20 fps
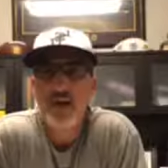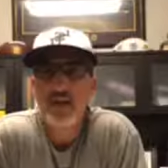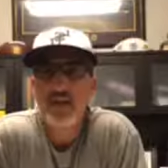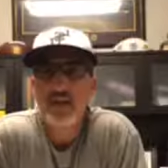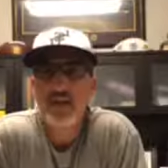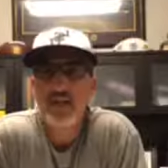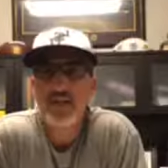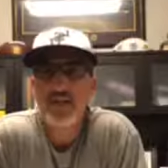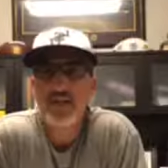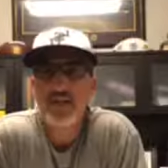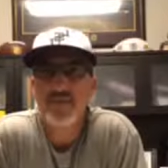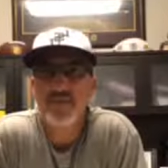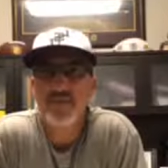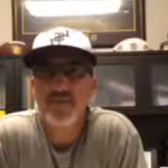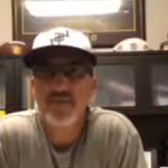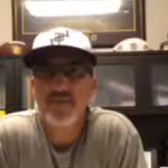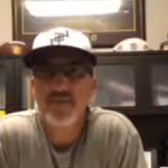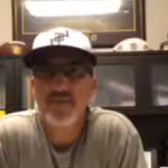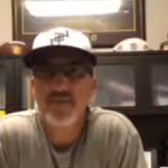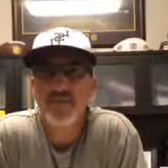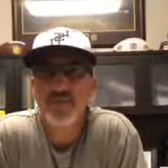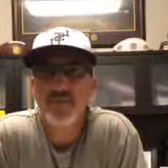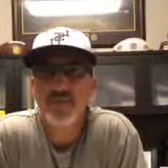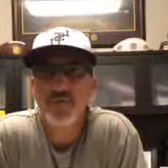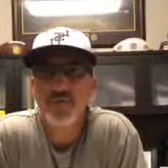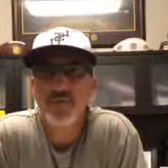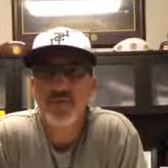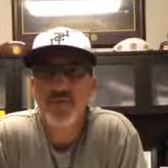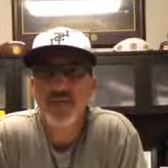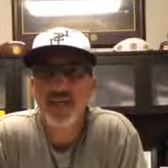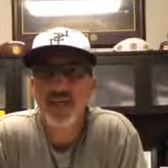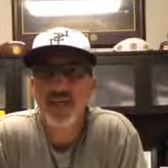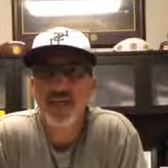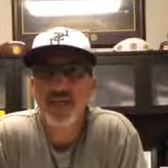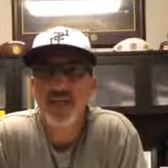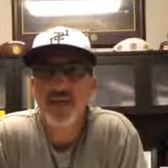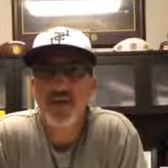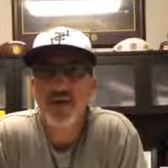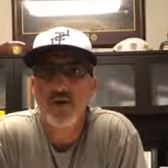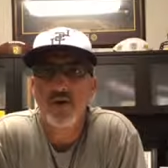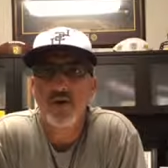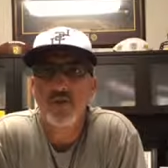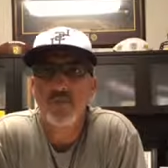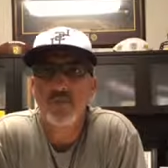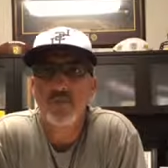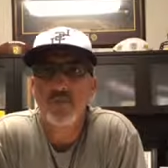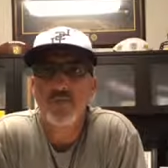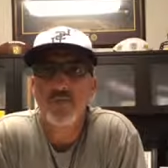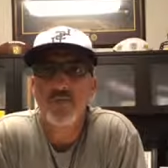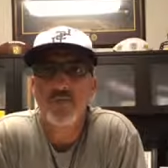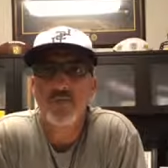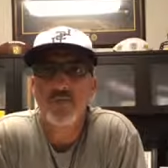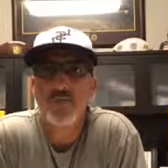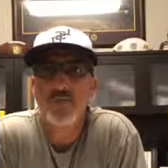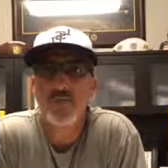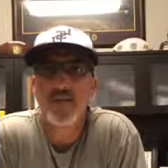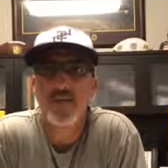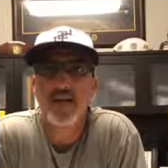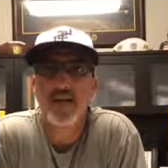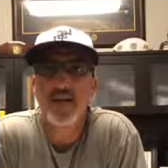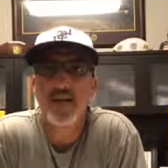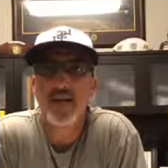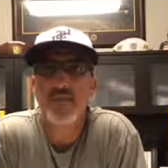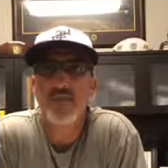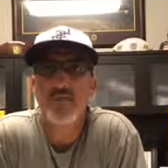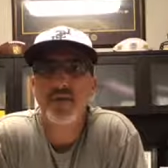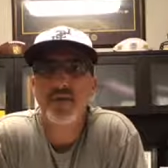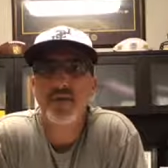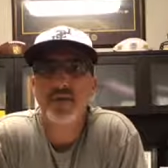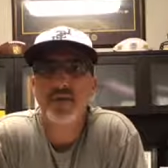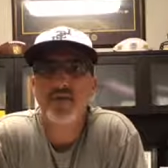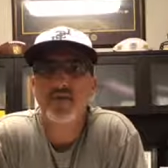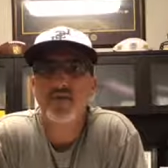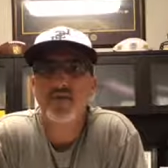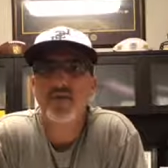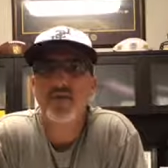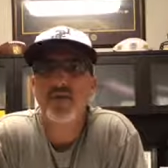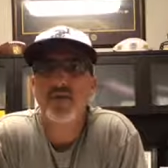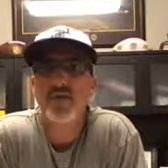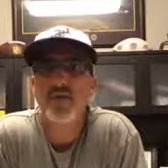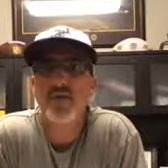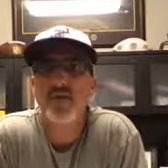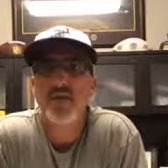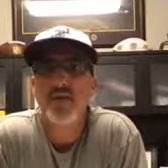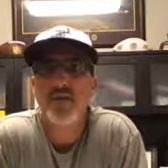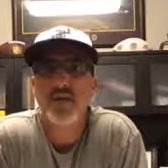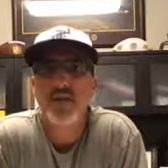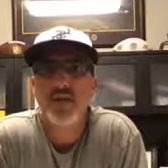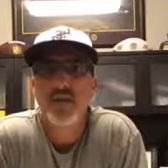I believe this is going to really hit home for a lot of people. So,